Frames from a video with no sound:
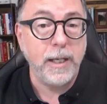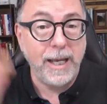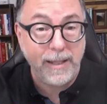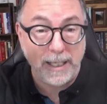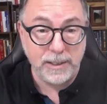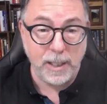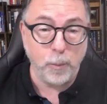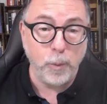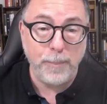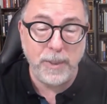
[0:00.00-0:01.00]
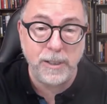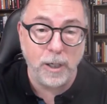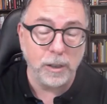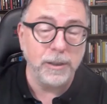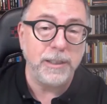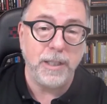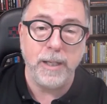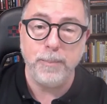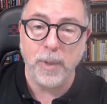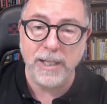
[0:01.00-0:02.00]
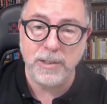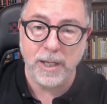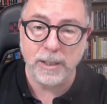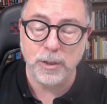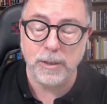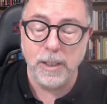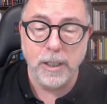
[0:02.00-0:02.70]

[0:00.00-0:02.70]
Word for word: And that's that whippy, ugly type price action.